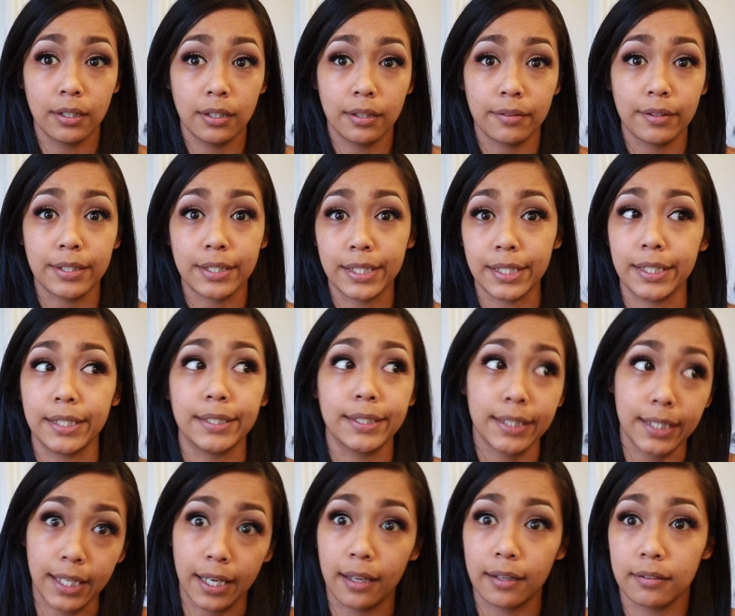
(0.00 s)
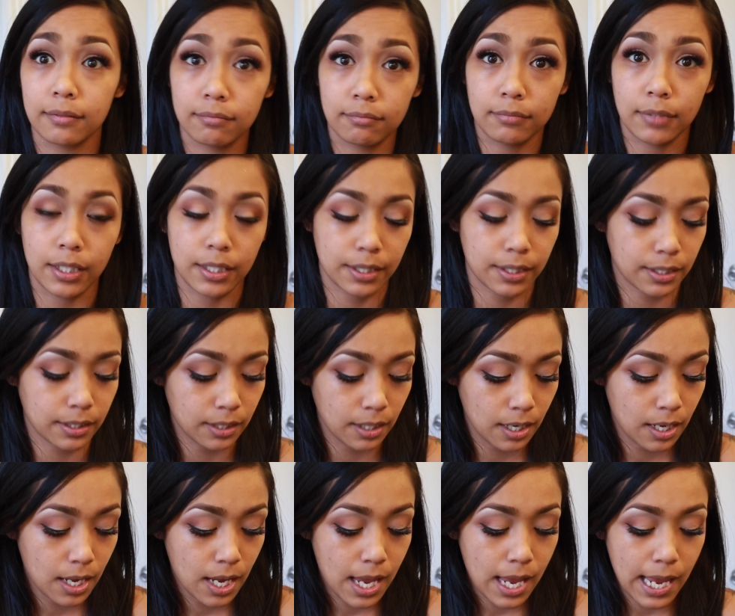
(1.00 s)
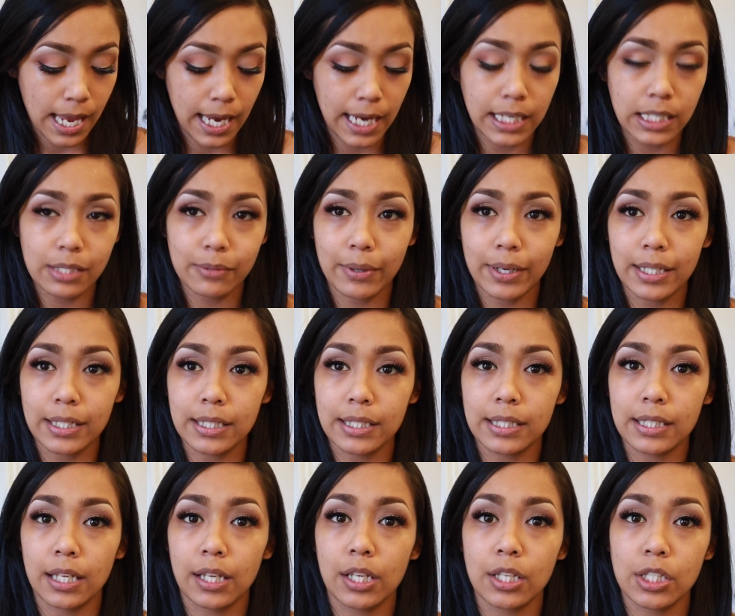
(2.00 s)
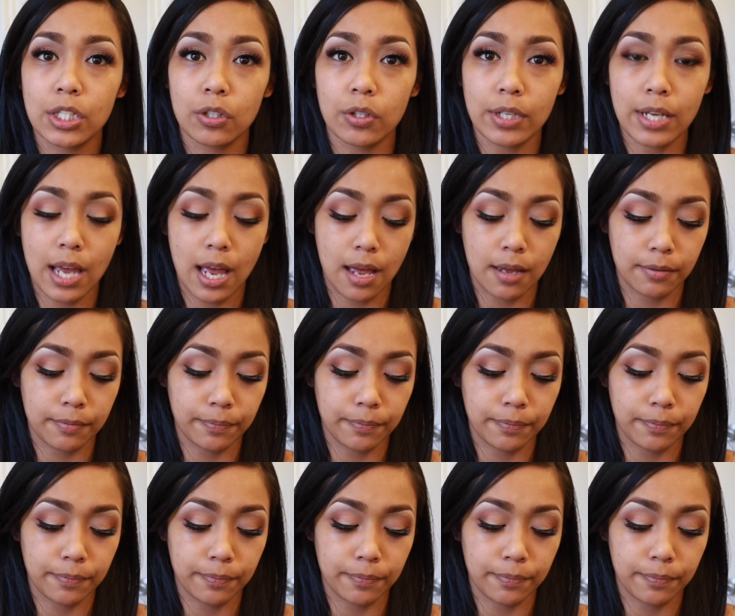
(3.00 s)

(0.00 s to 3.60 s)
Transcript: the city to get this. Anyways, so yeah,